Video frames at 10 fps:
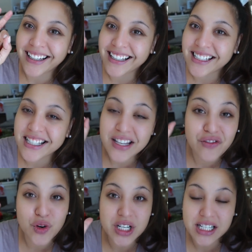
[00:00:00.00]
It is
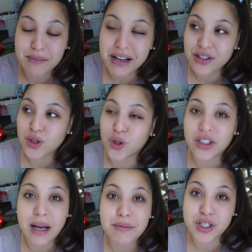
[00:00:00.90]
14 pounds total
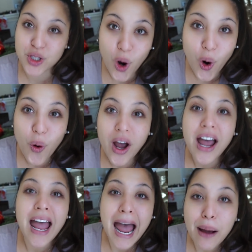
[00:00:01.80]
I'm so
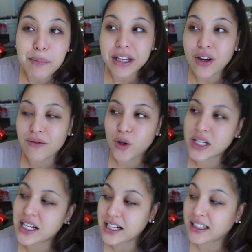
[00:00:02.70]
happy, you have no
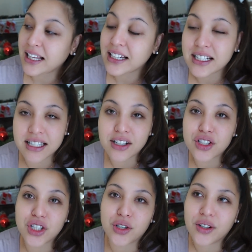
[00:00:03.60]
idea. And Glenn can tell
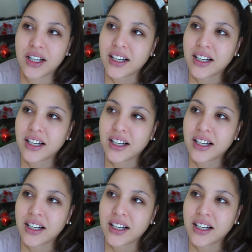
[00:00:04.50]
too.